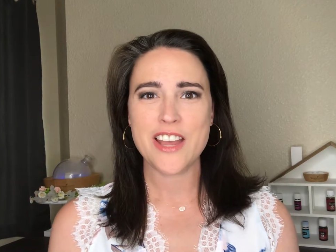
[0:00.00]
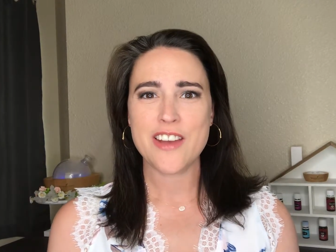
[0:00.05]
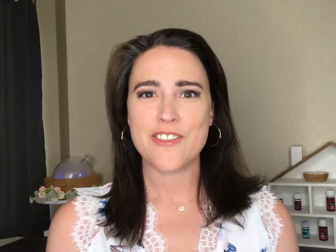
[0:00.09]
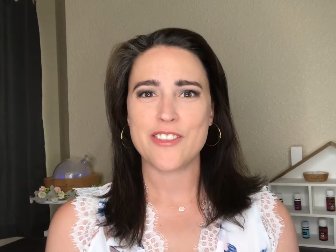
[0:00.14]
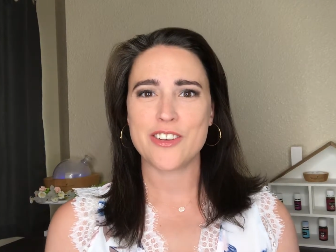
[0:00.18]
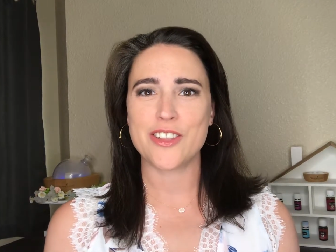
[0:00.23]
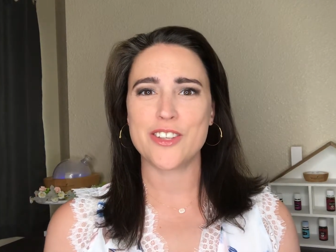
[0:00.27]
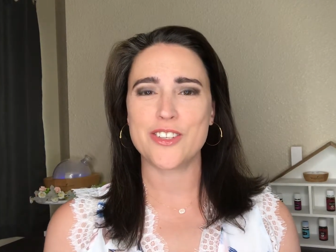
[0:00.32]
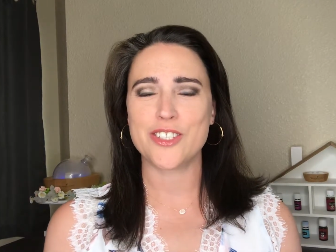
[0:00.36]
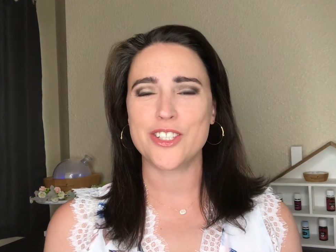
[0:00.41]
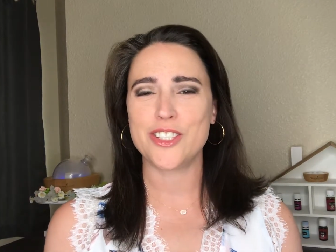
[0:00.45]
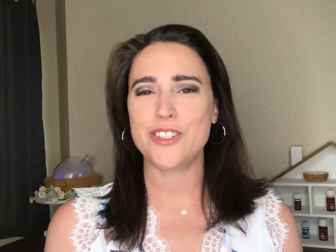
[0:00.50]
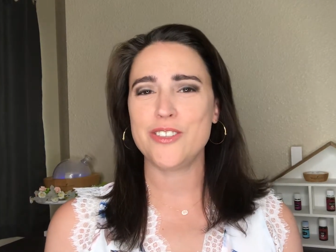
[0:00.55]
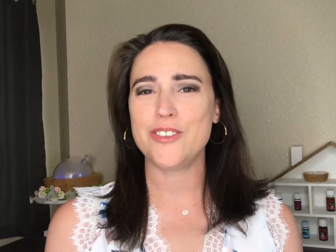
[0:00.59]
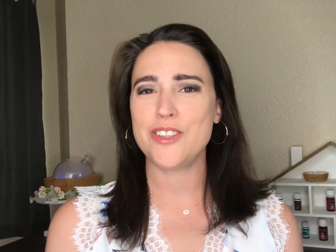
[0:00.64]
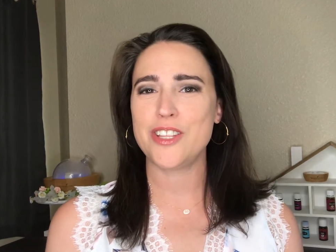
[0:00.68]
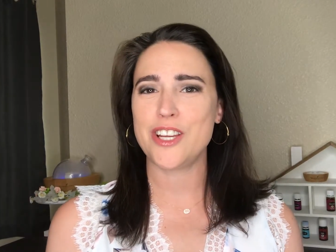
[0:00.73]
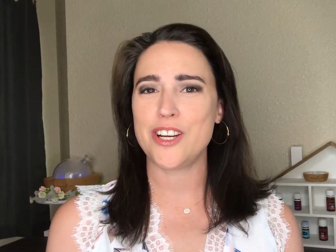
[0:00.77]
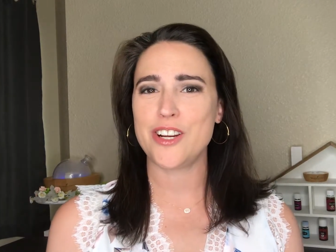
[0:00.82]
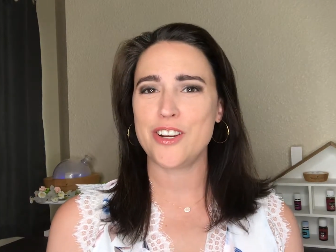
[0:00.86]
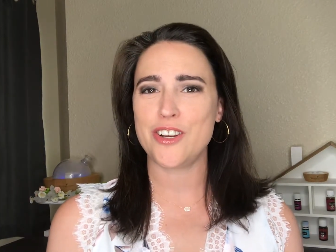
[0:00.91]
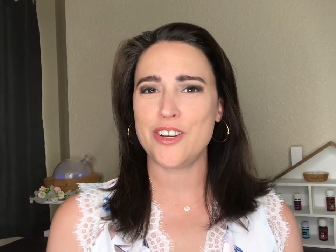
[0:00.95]
For those of you
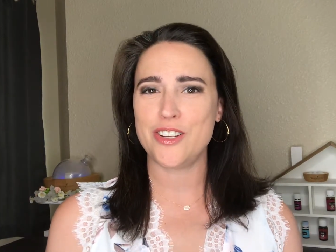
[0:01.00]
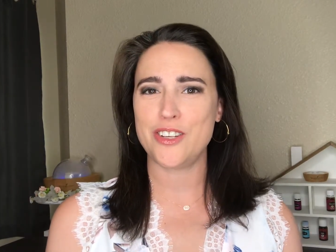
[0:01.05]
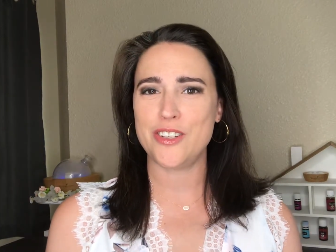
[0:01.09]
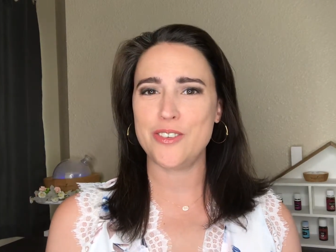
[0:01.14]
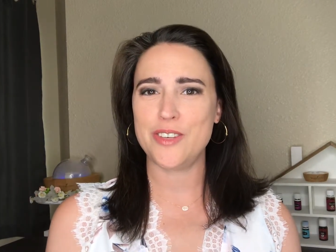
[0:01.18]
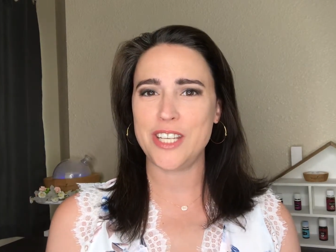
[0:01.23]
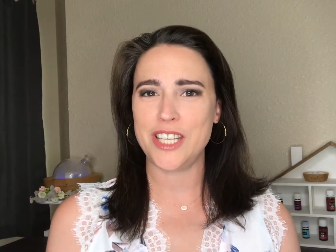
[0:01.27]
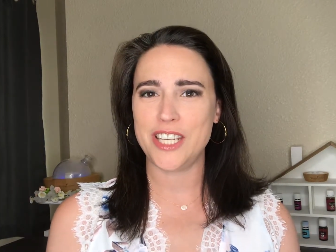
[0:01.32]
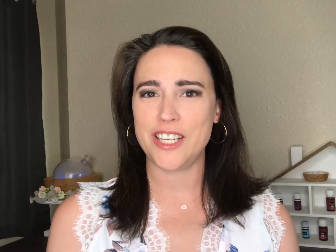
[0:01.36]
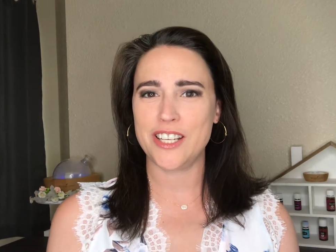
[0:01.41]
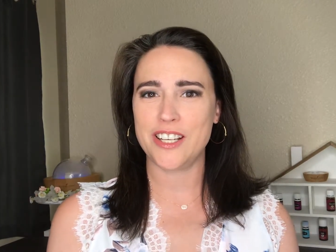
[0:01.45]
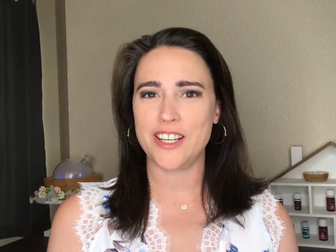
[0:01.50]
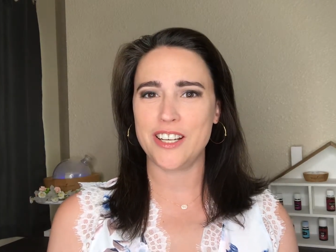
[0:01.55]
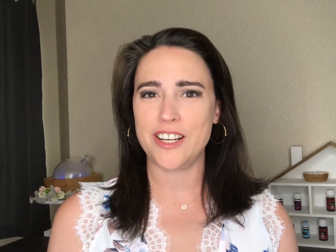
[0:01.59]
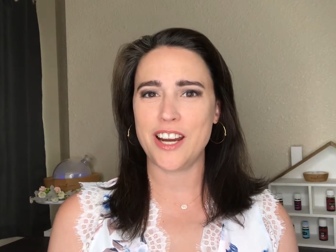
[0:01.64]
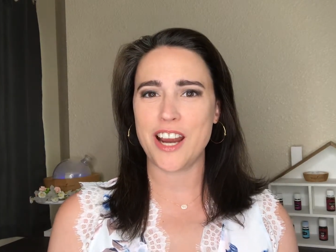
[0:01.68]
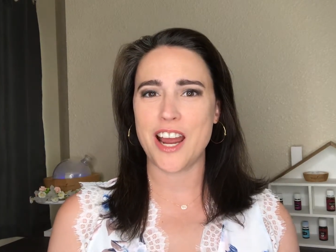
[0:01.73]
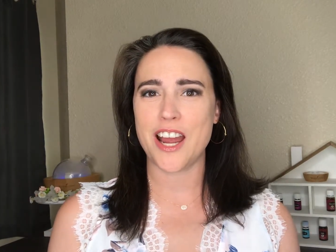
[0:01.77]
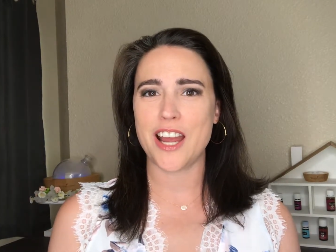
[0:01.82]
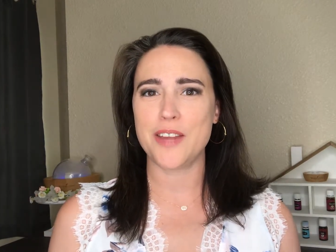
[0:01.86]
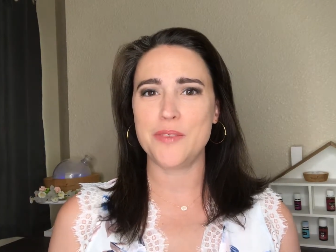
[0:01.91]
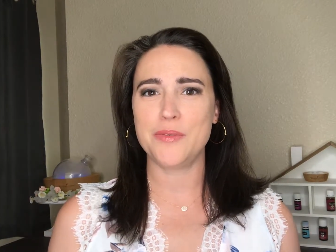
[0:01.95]
that are new here,
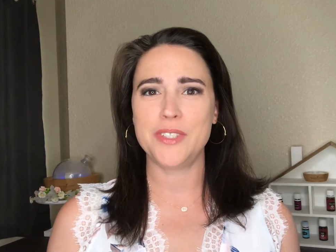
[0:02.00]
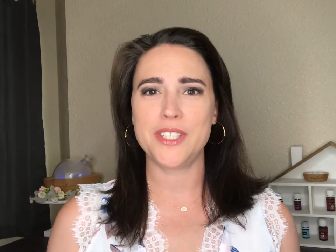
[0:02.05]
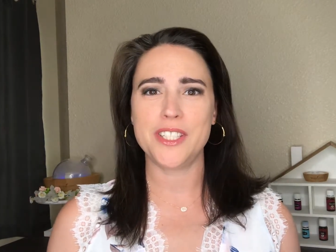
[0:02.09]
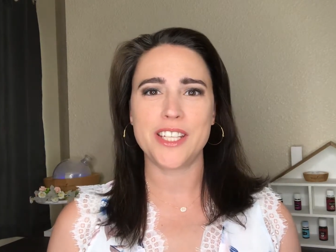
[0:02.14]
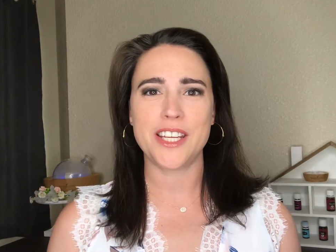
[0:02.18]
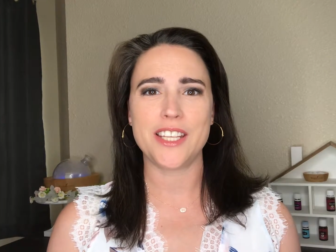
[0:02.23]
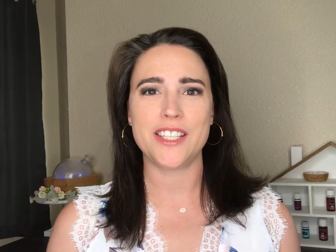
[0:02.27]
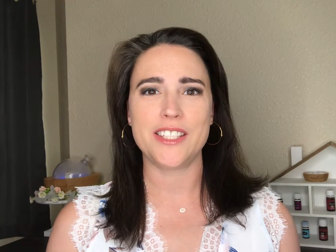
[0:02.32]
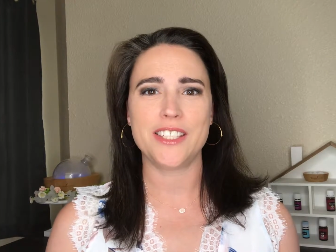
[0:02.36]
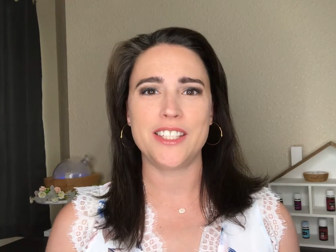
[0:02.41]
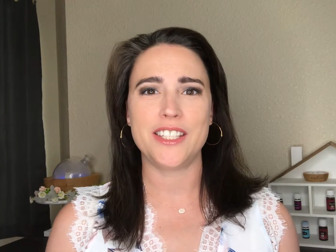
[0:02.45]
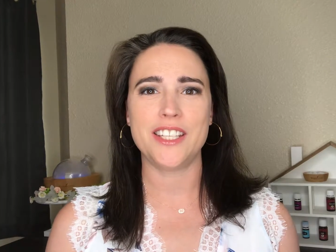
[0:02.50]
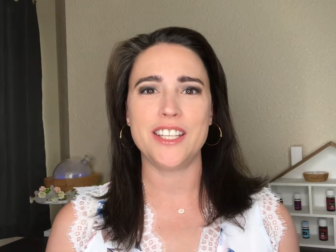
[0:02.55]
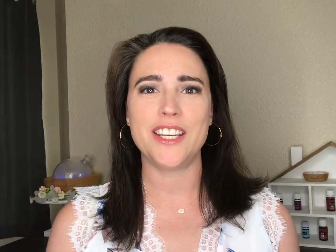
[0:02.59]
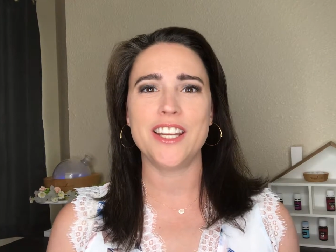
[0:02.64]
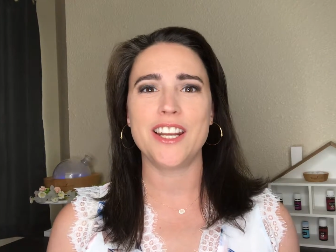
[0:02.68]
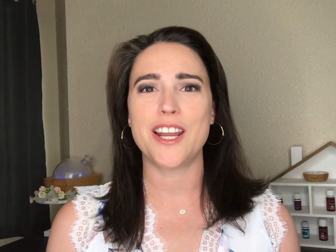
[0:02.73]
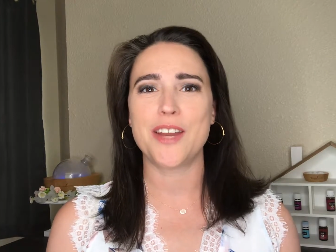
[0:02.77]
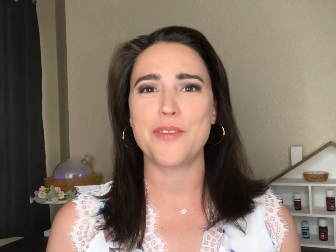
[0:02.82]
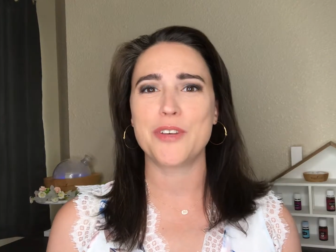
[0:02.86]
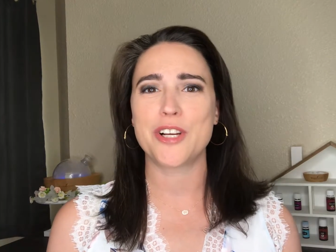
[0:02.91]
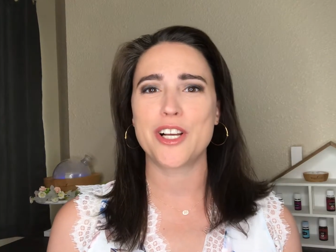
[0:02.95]
I'm Stacy
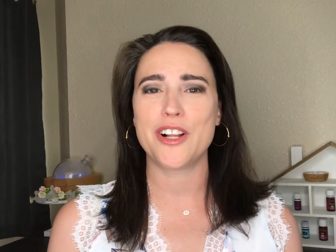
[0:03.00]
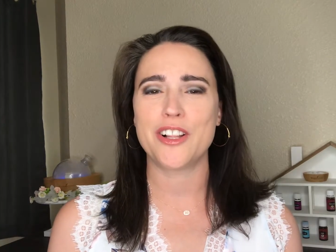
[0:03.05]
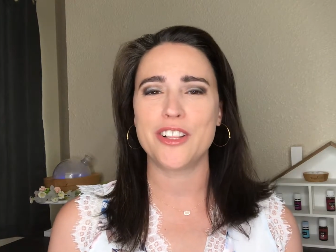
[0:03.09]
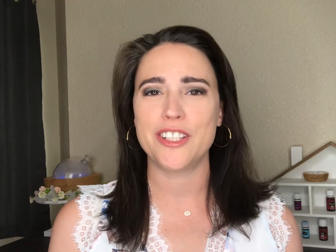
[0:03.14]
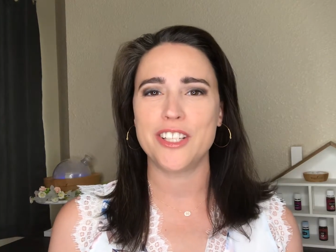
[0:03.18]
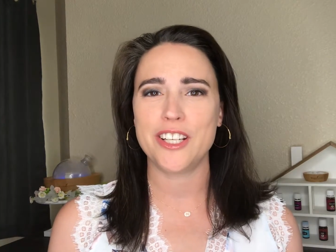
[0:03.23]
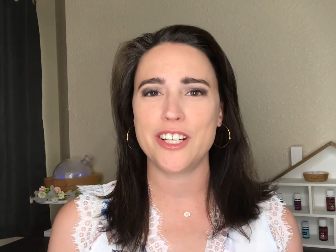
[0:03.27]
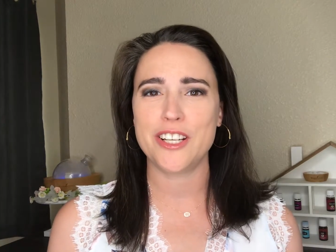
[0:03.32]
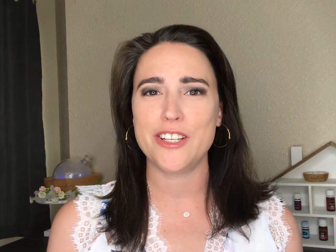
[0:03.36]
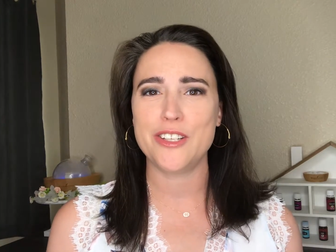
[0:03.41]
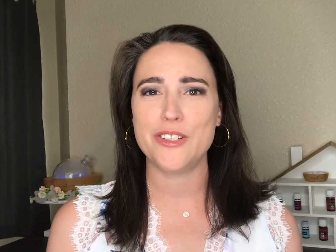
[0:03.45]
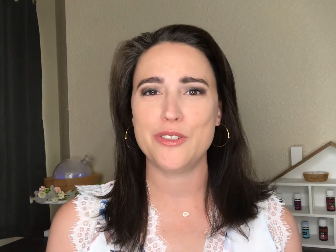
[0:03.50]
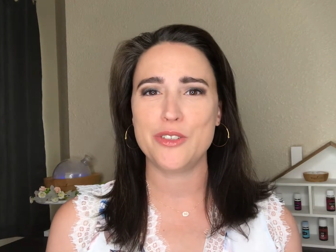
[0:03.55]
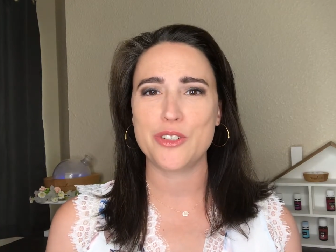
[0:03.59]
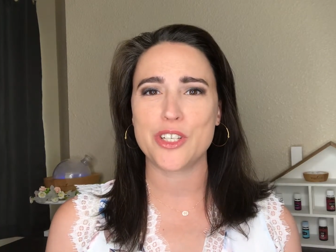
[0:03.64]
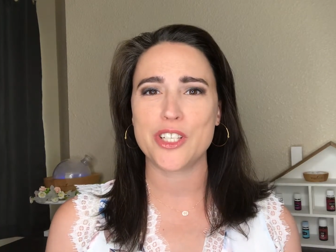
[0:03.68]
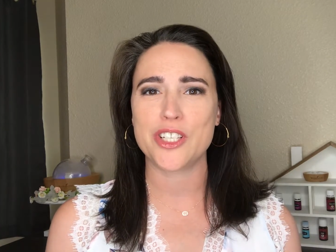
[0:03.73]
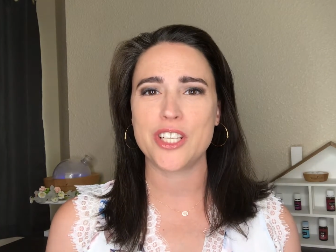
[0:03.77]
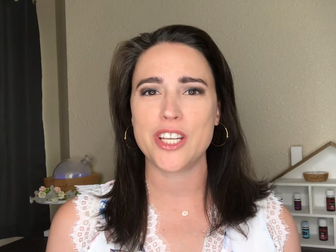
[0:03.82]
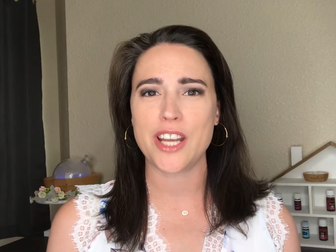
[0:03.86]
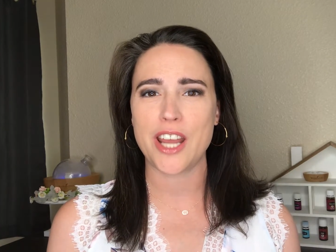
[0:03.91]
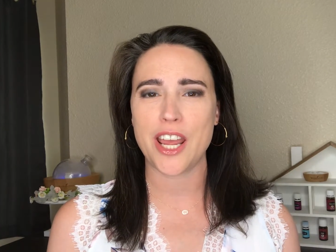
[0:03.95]
and I'm a culinary
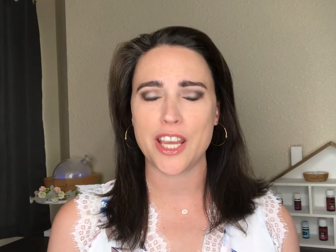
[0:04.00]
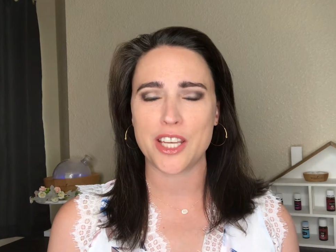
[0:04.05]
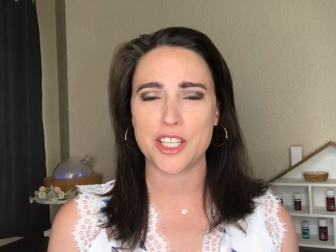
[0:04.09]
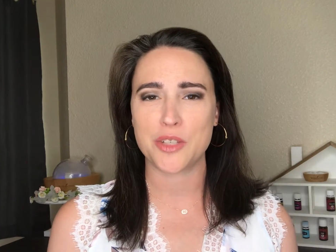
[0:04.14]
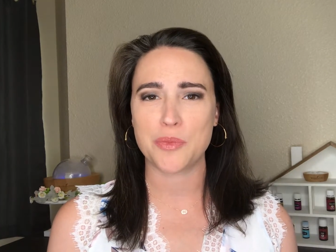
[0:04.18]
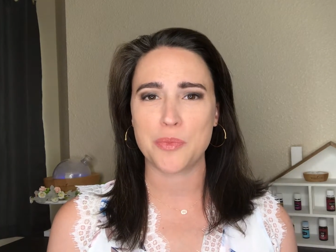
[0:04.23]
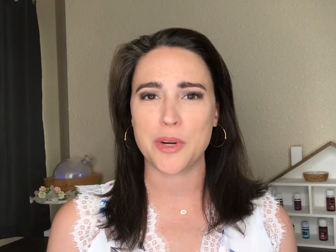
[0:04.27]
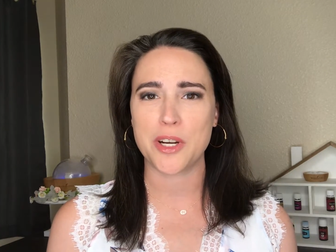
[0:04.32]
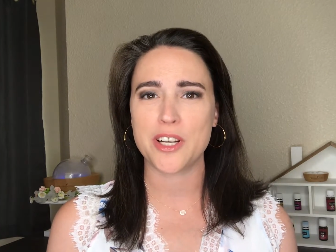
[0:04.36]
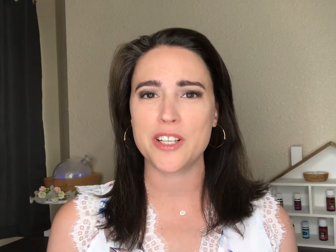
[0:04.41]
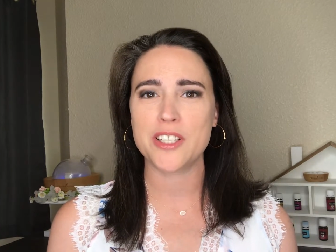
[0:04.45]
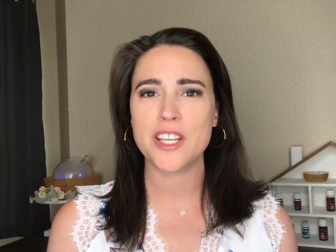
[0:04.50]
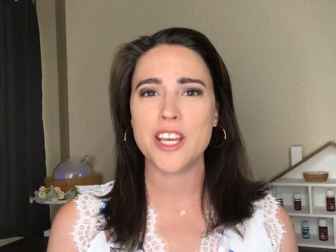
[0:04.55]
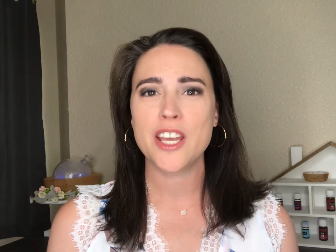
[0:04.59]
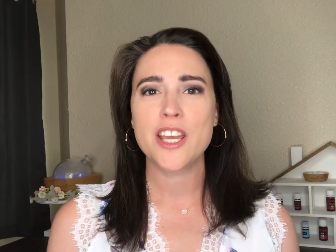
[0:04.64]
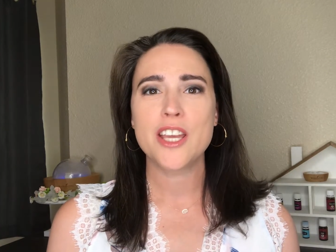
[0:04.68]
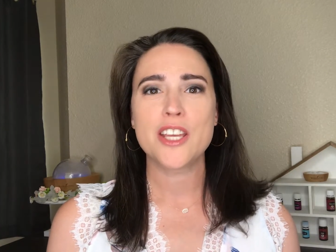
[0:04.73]
nutrition expert.